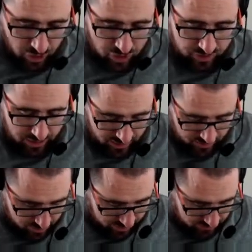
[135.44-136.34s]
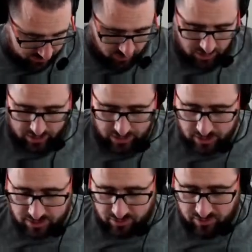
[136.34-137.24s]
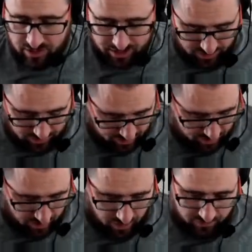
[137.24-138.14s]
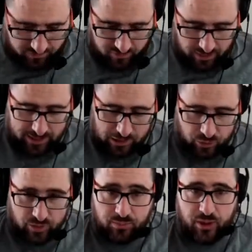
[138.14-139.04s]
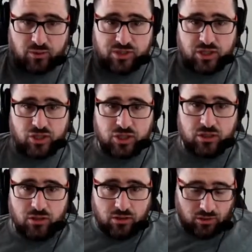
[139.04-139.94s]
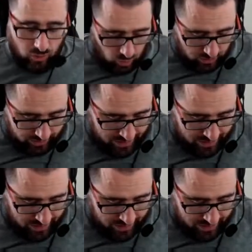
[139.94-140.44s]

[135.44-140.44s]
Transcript: things to put stuff on. So this stuff, including postage, all of that